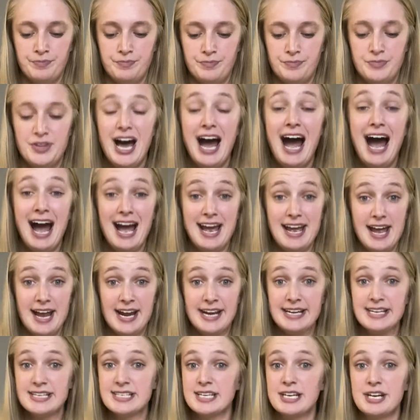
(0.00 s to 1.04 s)
high
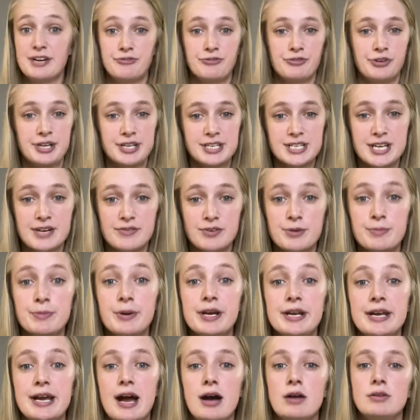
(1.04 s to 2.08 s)
80s, and it freaks
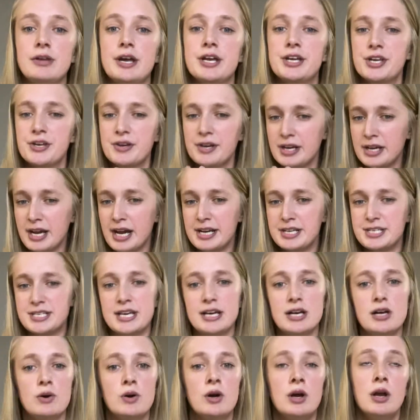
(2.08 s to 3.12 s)
everybody out. Like you can kind of
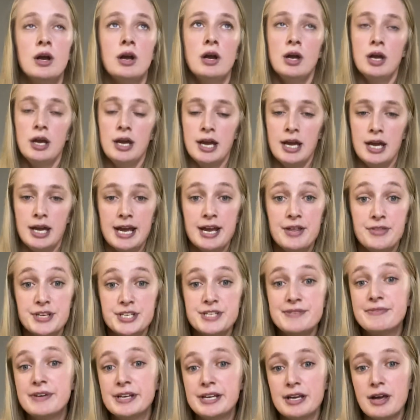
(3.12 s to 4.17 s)
tell in this
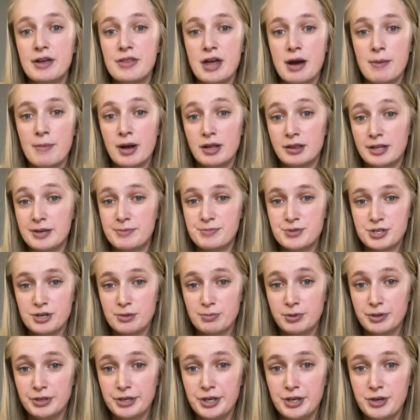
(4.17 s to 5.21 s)
video that my lips are
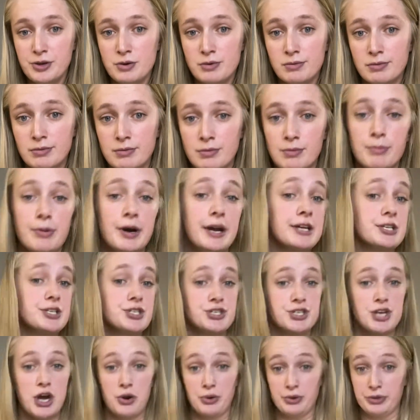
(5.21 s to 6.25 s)
blue, but it's
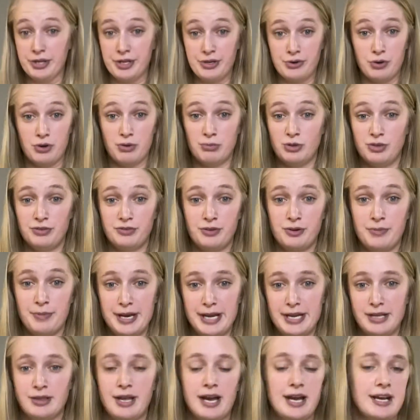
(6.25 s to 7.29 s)
totally normal for me.
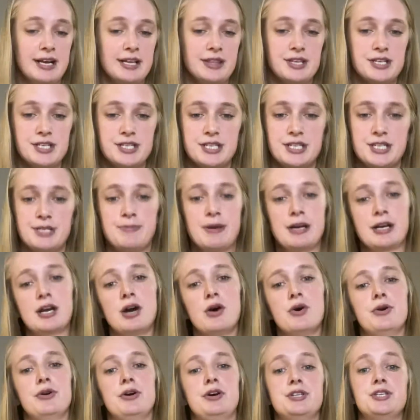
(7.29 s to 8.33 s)
Like this has been
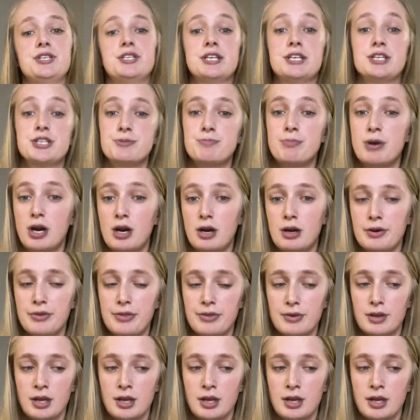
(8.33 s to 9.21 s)
going on since birth.